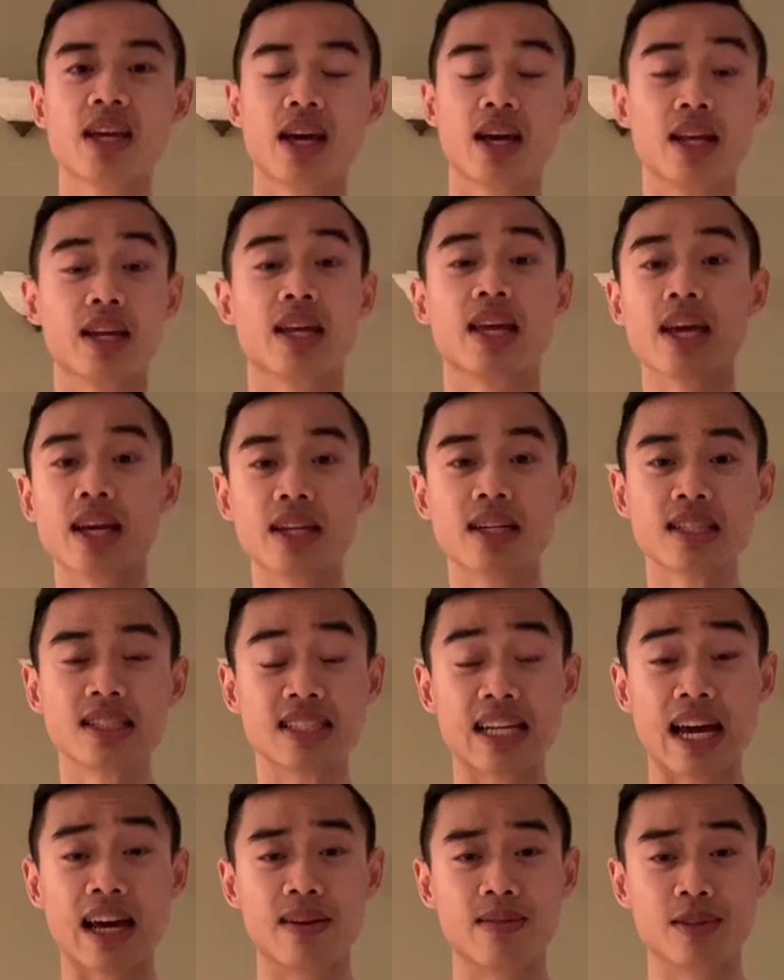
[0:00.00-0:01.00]
And again,
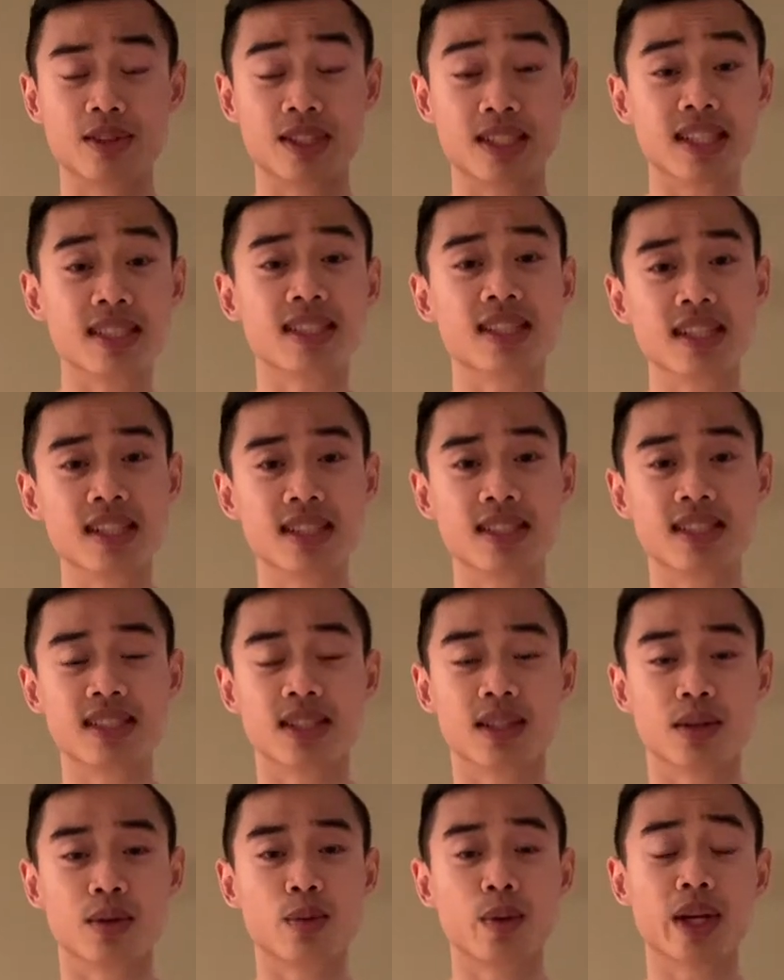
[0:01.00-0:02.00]
to add
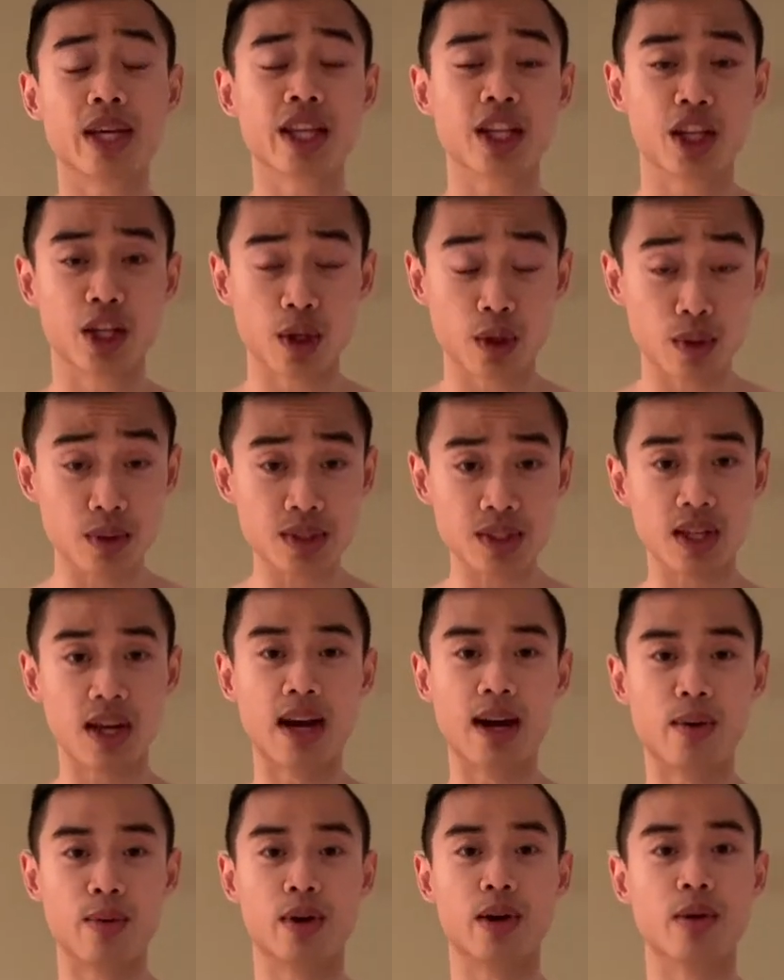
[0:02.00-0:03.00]
resistance, we can use
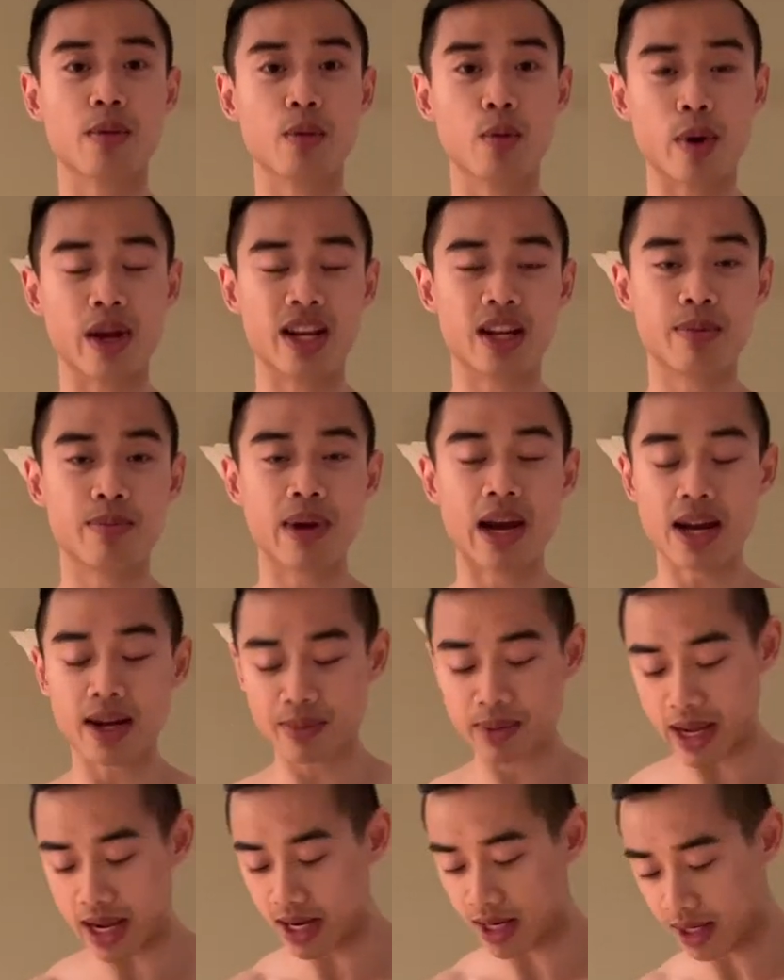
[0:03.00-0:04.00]
our weighted
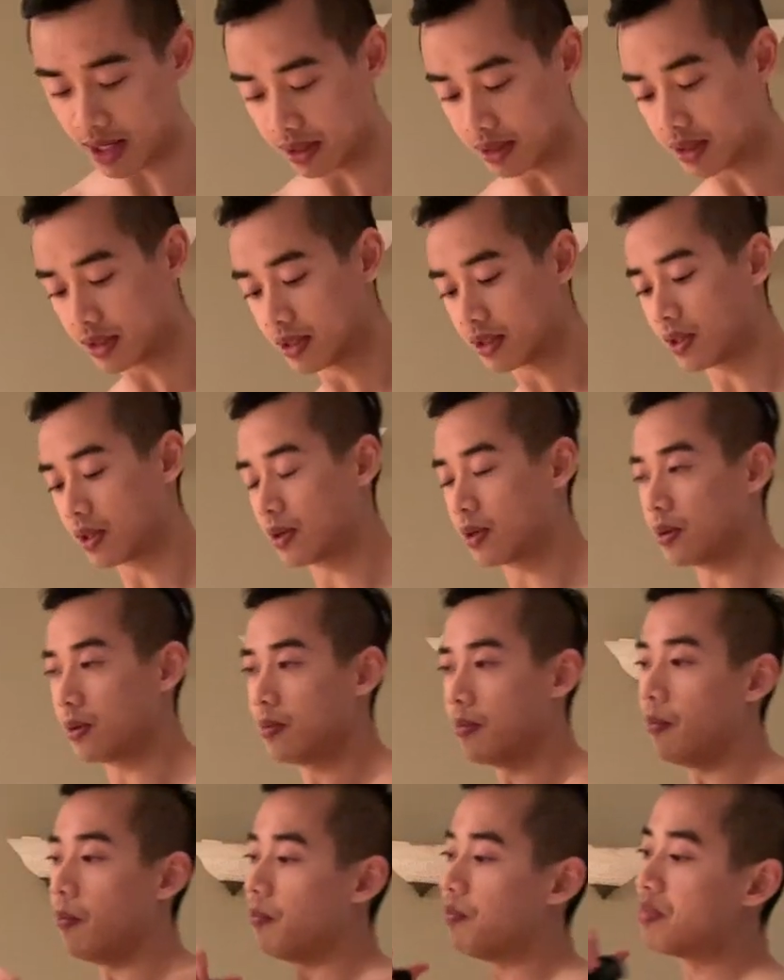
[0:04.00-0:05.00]
backpack. So
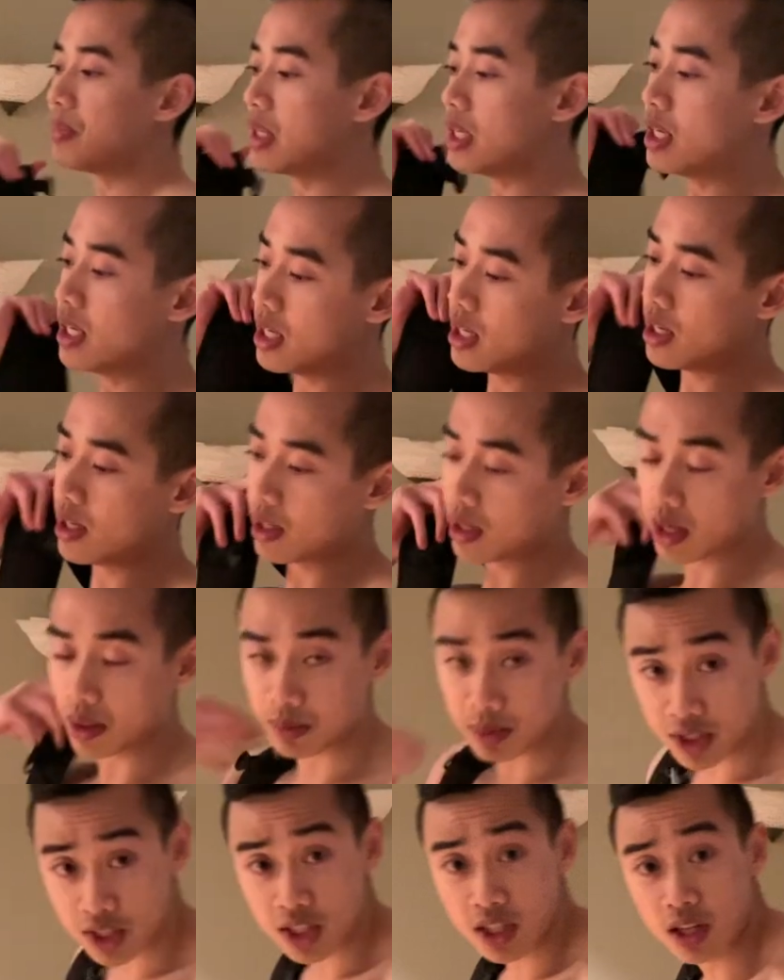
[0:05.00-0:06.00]
I'm
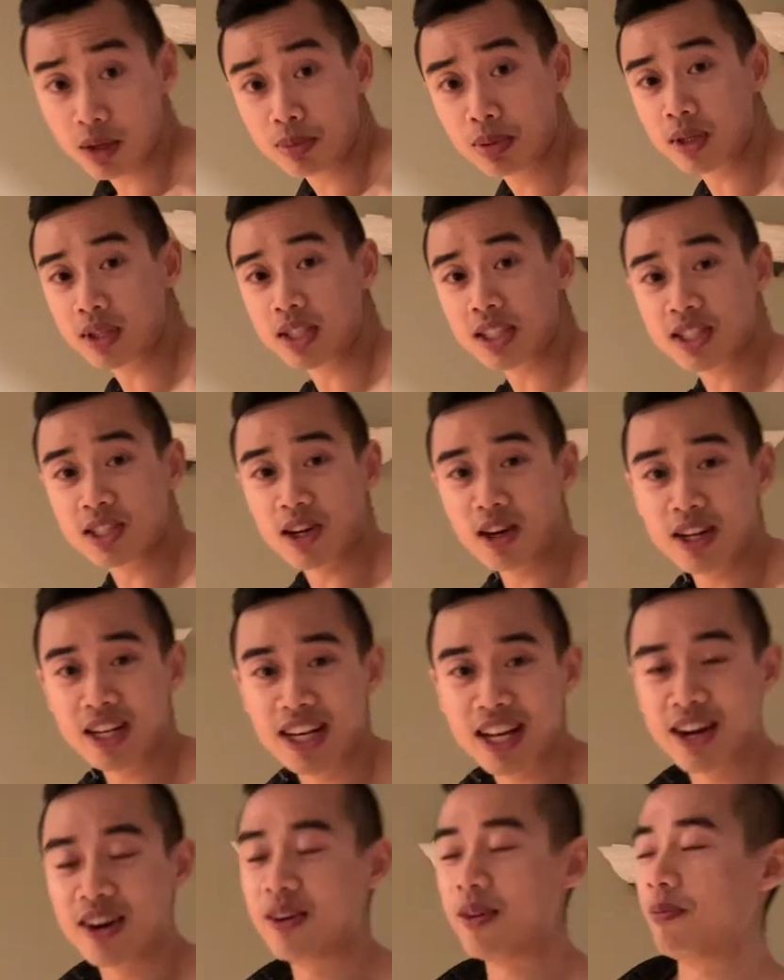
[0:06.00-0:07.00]
just gonna put this on
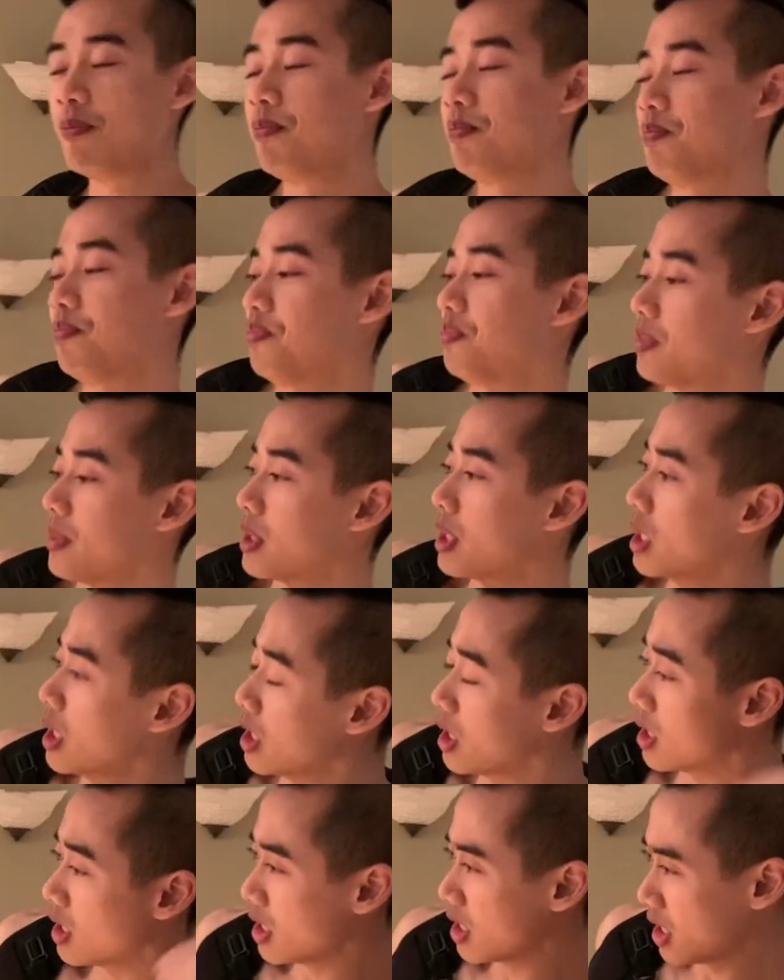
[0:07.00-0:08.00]
now
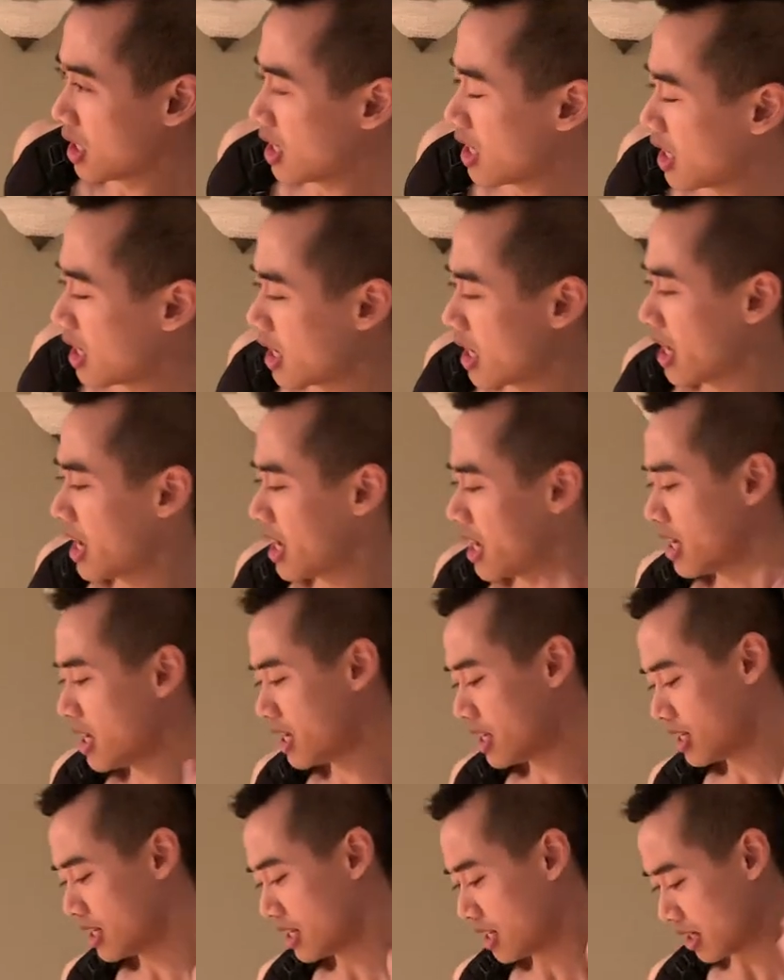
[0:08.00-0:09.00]

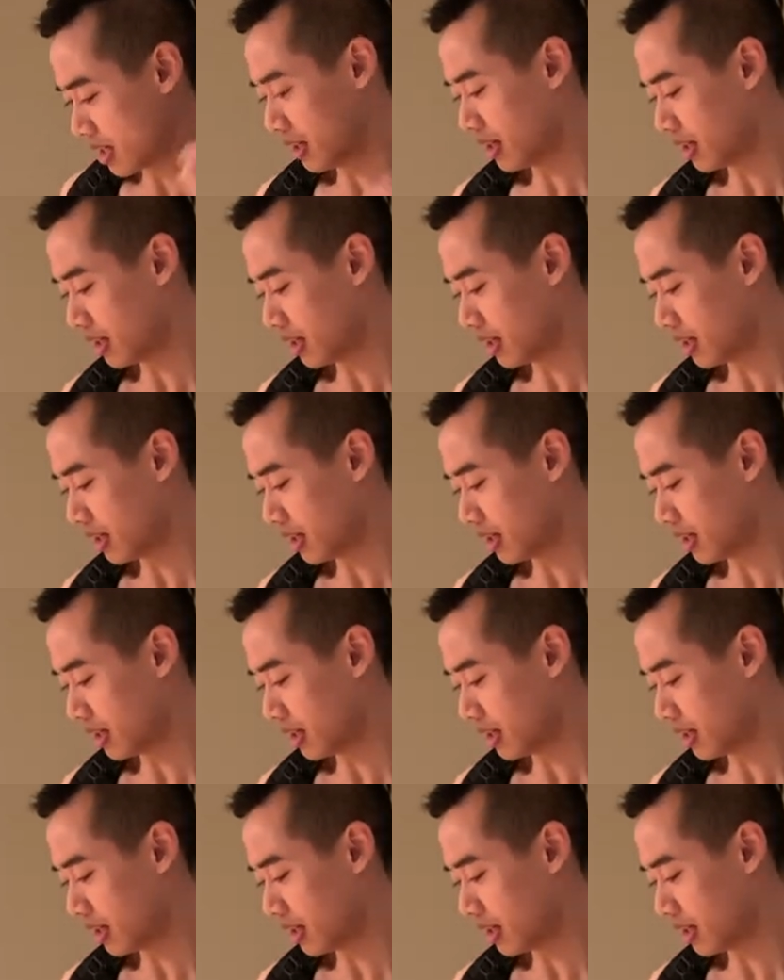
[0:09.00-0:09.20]
and